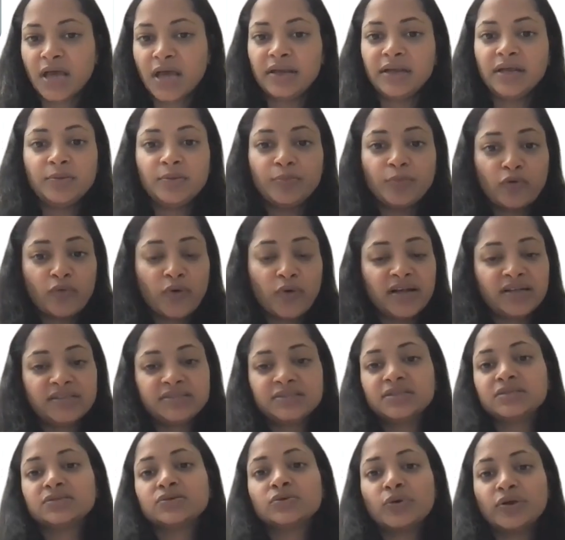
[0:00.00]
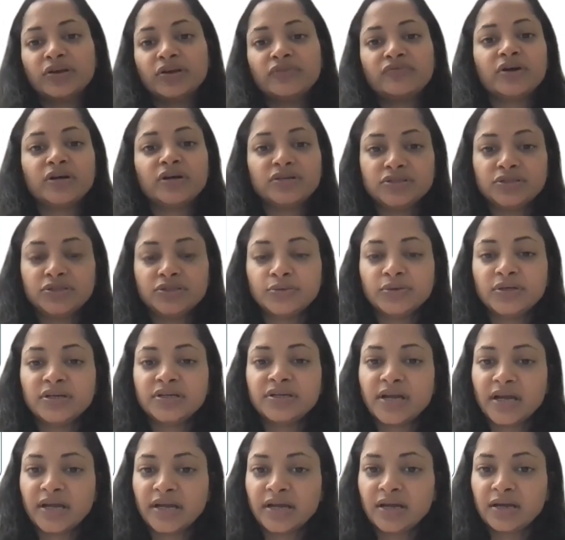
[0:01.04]
and it provides the scoring function to
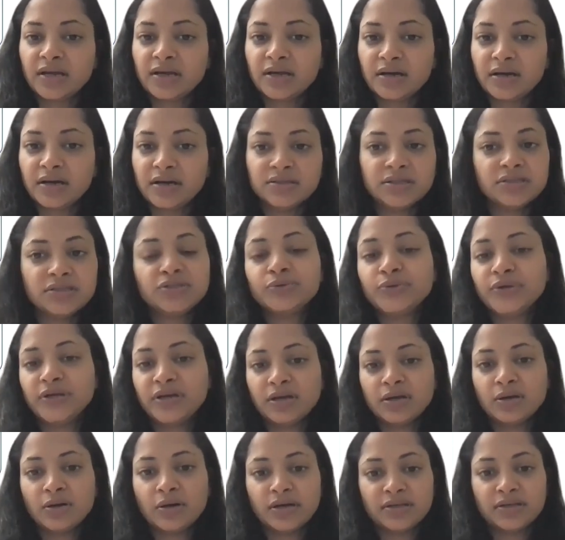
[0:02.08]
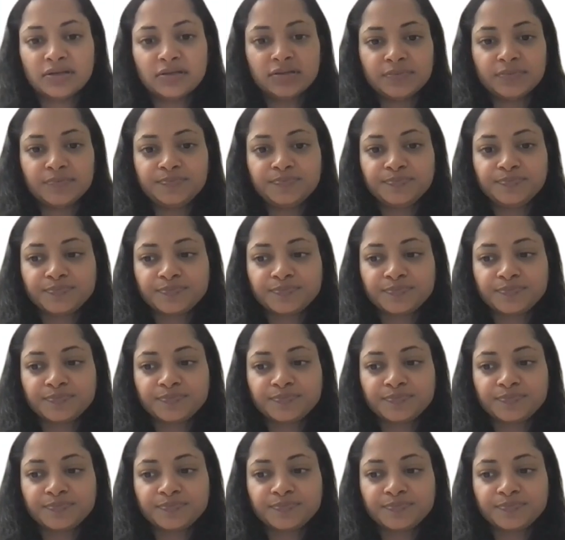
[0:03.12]
the tuning algorithm.